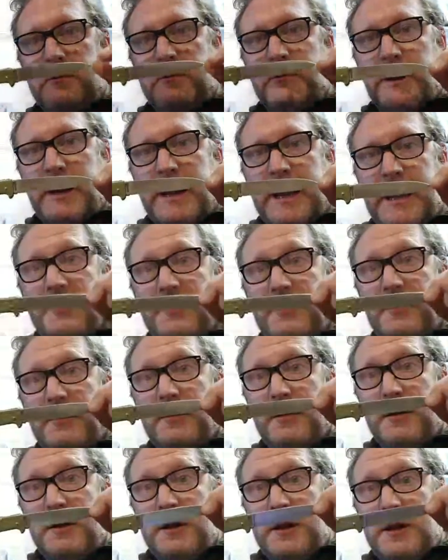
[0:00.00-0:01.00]
Mercator,
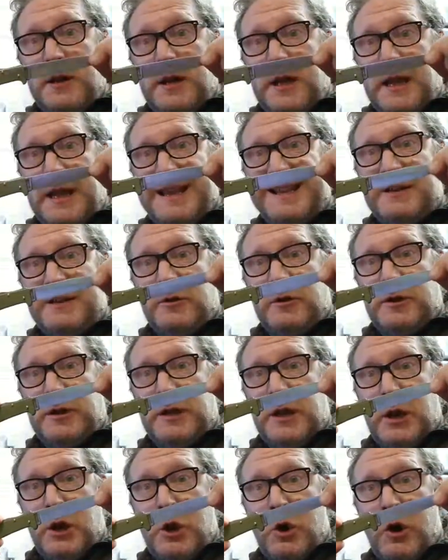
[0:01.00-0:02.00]
it's got
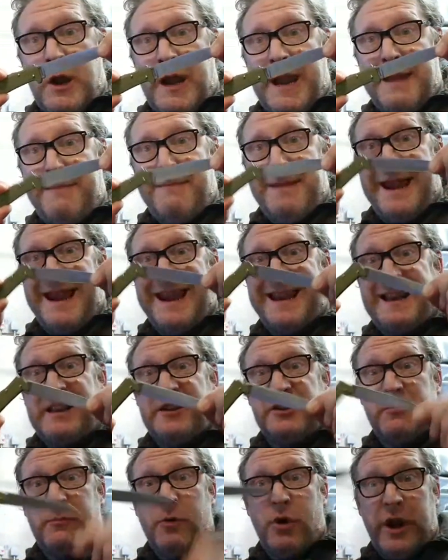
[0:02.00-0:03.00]
a locking
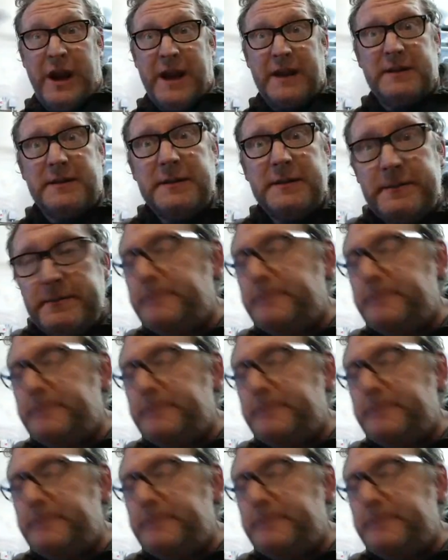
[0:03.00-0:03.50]
mechanism on it.